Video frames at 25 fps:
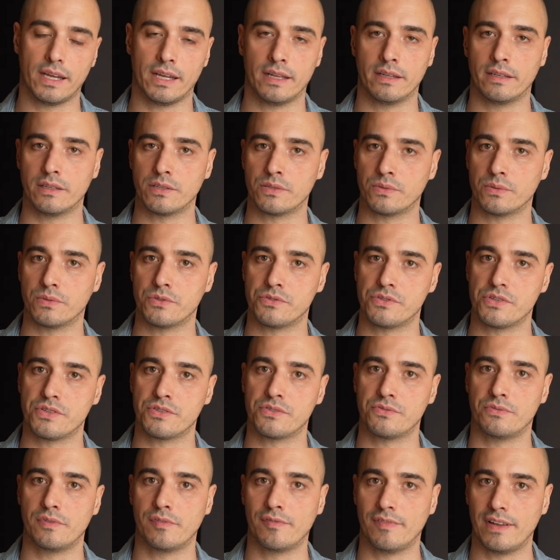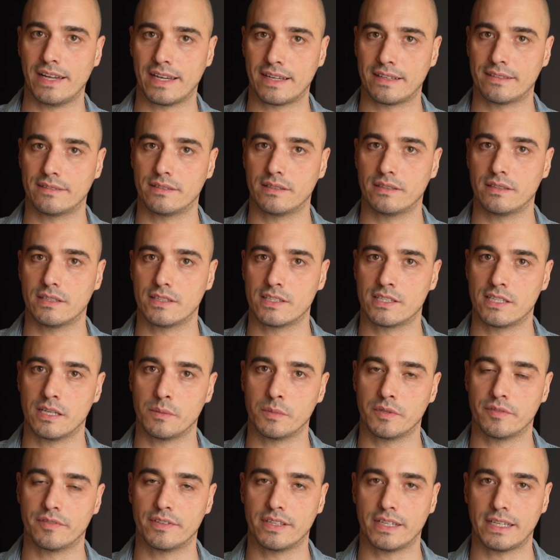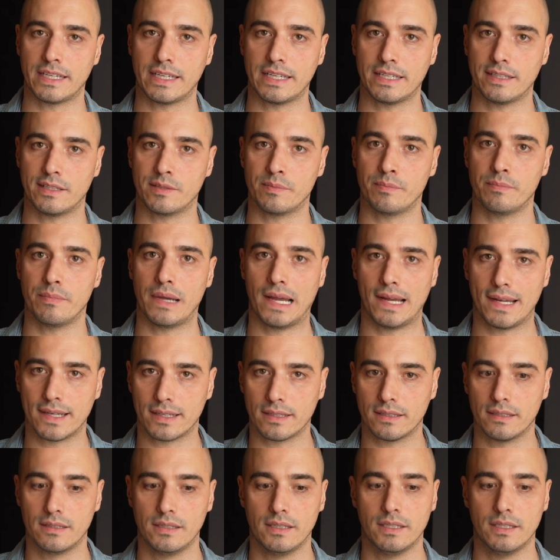and this will just reflect some of the heat back,